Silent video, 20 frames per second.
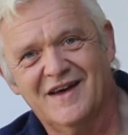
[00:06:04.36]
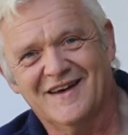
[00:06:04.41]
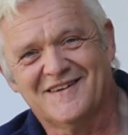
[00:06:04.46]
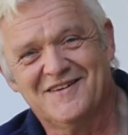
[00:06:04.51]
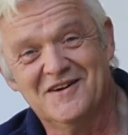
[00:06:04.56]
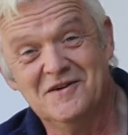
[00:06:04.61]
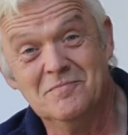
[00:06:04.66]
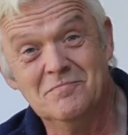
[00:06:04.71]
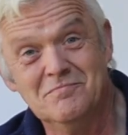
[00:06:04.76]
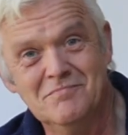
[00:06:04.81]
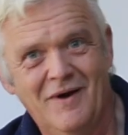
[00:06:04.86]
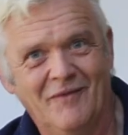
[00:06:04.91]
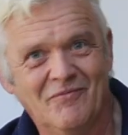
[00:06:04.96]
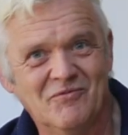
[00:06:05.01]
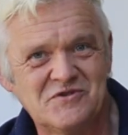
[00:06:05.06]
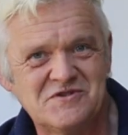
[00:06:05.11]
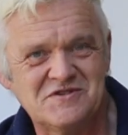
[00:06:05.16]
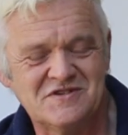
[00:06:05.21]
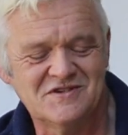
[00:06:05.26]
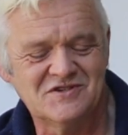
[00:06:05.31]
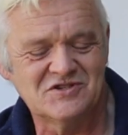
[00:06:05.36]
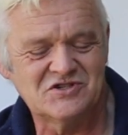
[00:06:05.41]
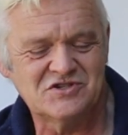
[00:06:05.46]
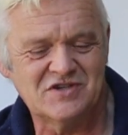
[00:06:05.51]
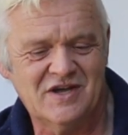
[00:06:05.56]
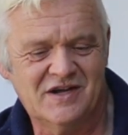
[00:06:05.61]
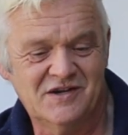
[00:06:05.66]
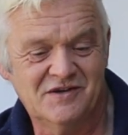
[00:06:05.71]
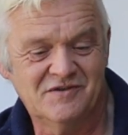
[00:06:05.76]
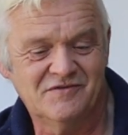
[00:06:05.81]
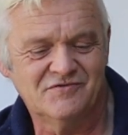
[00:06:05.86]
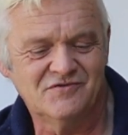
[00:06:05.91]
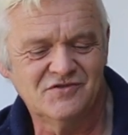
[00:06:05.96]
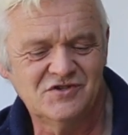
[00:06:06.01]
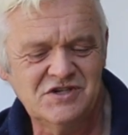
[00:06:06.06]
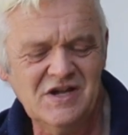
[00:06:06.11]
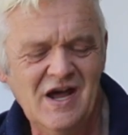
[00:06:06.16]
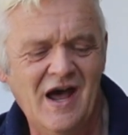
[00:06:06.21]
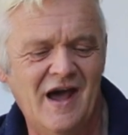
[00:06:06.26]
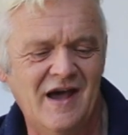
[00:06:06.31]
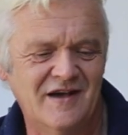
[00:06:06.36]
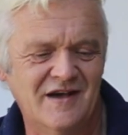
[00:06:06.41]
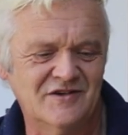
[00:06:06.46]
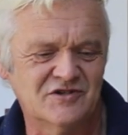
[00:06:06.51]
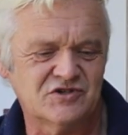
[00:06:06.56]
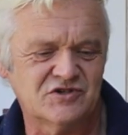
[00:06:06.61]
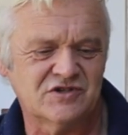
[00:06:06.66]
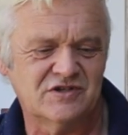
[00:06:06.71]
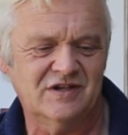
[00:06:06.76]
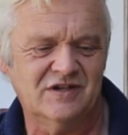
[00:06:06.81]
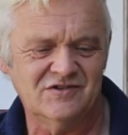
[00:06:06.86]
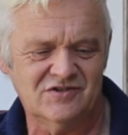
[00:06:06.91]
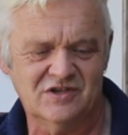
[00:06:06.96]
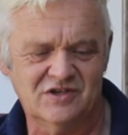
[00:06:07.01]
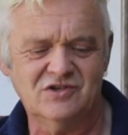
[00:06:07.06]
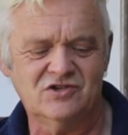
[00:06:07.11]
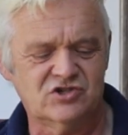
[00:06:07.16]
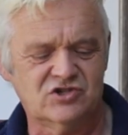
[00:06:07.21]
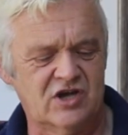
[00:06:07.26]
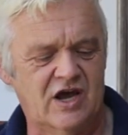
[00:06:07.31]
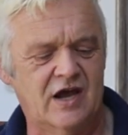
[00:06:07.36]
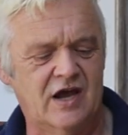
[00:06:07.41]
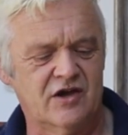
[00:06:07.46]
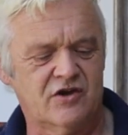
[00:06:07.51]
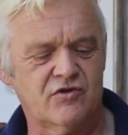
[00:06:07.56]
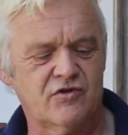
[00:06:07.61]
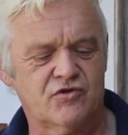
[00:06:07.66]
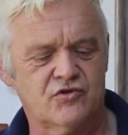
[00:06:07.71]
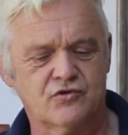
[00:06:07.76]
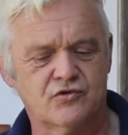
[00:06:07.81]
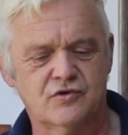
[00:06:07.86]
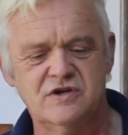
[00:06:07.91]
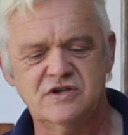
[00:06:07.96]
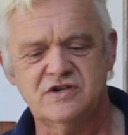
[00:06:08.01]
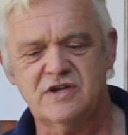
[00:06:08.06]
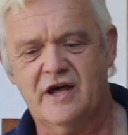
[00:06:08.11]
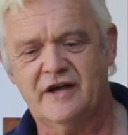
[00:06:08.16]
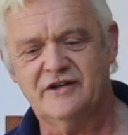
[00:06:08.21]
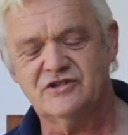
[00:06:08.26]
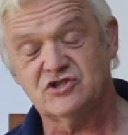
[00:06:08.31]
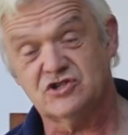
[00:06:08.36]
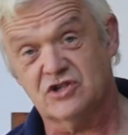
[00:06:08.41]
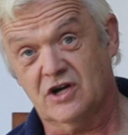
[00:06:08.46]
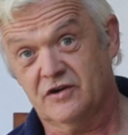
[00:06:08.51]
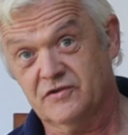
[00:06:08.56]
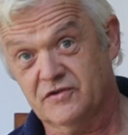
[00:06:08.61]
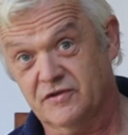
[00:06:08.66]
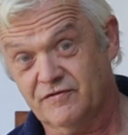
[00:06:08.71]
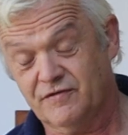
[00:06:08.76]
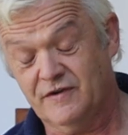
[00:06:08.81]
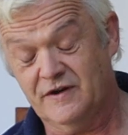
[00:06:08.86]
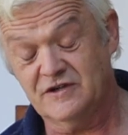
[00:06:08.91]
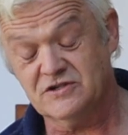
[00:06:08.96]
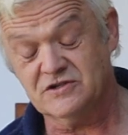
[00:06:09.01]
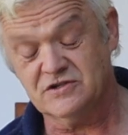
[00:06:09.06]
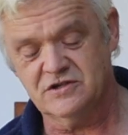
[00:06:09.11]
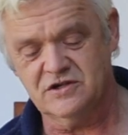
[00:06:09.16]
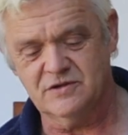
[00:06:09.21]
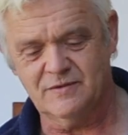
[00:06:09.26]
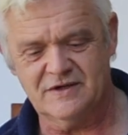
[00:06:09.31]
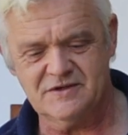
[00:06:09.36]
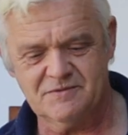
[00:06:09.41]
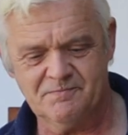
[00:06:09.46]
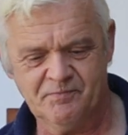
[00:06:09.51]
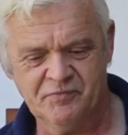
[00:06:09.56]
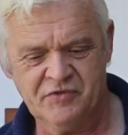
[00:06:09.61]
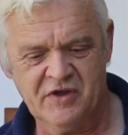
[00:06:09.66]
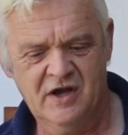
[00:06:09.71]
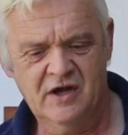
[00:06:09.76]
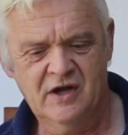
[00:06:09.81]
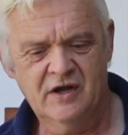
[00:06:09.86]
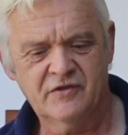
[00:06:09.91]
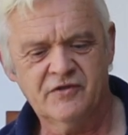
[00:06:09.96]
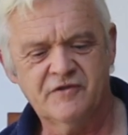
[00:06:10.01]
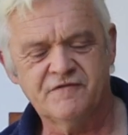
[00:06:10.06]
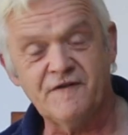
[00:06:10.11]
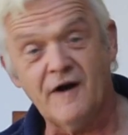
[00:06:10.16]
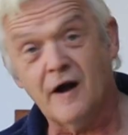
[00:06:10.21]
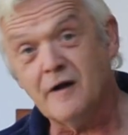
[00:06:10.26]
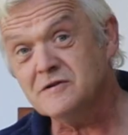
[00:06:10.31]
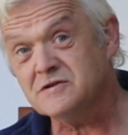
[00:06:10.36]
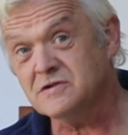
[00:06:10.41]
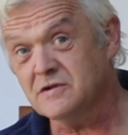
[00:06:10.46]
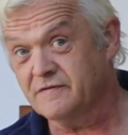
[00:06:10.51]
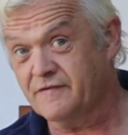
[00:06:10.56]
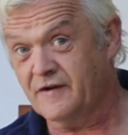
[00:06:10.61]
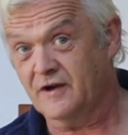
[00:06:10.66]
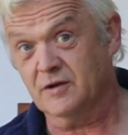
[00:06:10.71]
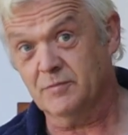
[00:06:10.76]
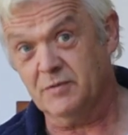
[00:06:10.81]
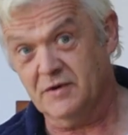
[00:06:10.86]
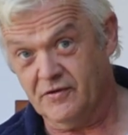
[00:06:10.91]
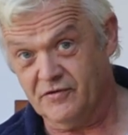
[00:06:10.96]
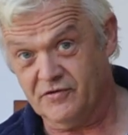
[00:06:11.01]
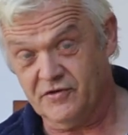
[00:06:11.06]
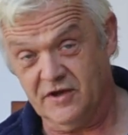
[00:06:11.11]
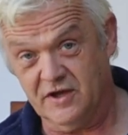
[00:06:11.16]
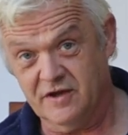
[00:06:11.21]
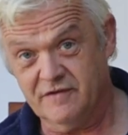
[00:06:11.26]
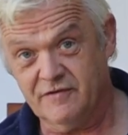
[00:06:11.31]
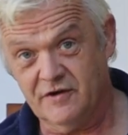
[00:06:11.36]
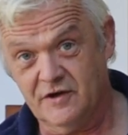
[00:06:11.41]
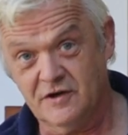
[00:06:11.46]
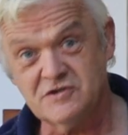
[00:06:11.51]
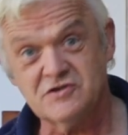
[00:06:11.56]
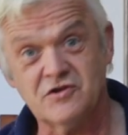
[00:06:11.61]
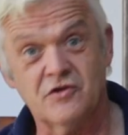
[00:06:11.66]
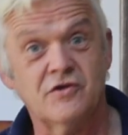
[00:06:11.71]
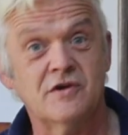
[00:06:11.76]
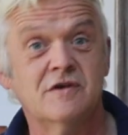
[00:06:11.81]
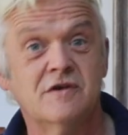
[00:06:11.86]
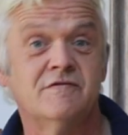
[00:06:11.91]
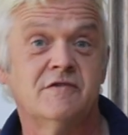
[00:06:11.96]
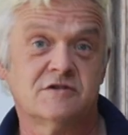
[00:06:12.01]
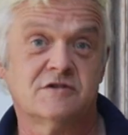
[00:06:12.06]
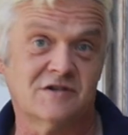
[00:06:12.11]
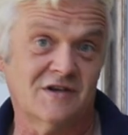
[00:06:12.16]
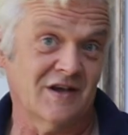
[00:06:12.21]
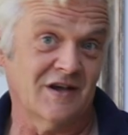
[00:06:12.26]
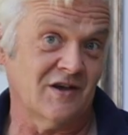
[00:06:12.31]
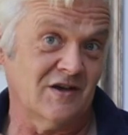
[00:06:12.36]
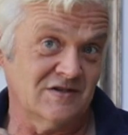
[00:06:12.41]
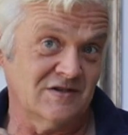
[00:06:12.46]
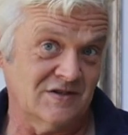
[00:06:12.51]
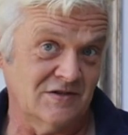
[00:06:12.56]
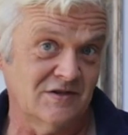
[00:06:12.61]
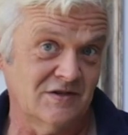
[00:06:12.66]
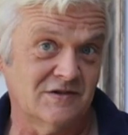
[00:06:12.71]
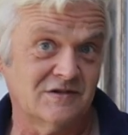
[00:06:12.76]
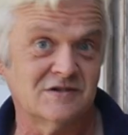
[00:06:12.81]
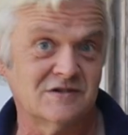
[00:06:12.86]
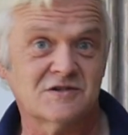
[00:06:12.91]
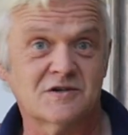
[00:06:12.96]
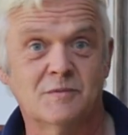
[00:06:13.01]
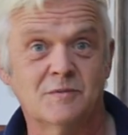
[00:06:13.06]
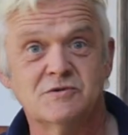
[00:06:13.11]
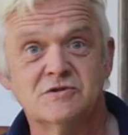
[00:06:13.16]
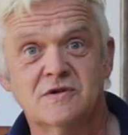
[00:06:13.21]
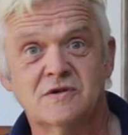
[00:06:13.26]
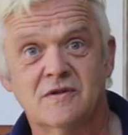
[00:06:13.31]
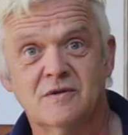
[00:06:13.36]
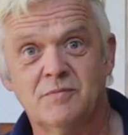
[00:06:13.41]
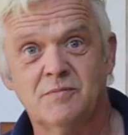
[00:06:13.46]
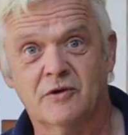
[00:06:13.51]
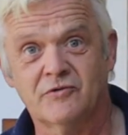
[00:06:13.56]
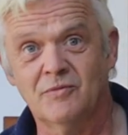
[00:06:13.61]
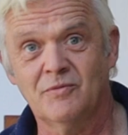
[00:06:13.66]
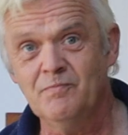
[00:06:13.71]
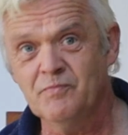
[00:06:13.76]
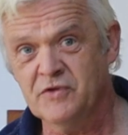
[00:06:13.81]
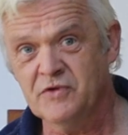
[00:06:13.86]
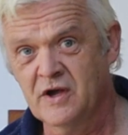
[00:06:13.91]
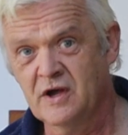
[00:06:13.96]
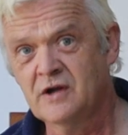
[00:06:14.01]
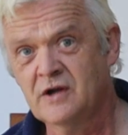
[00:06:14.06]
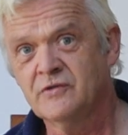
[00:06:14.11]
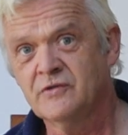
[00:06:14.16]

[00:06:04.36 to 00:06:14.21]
taken months instead of days, and it did take three days start to finish to do it. The files are available in Thingiverse. The Thingiverse link is in the description at the bottom.